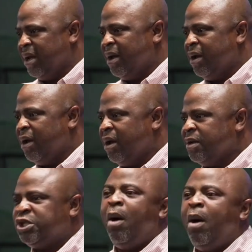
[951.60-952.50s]

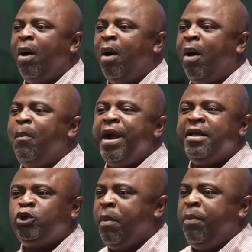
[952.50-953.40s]
Somebody, two
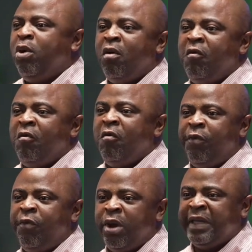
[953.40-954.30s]
people confronted.
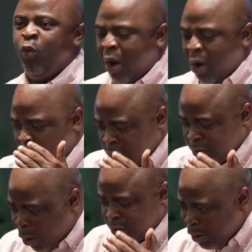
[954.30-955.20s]
One was
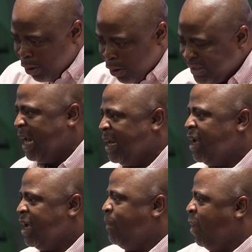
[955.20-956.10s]
concerned
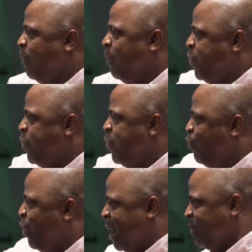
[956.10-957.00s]
about people around.
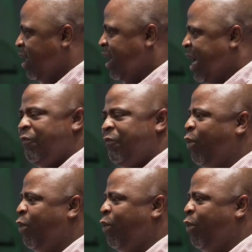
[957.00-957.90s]
I've always
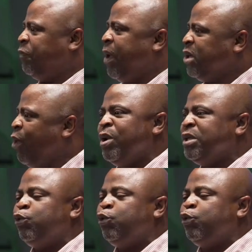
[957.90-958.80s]
felt sorry for Christians
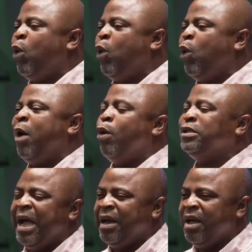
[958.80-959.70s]
who are concerned.
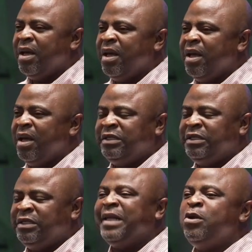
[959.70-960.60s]
That's the
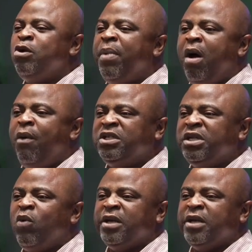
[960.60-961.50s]
number one reason why
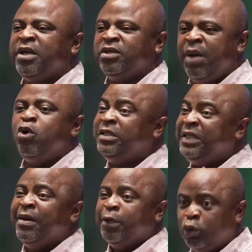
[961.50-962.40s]
some people don't tell the
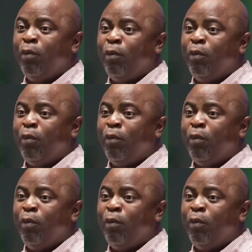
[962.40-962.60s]
truth no matter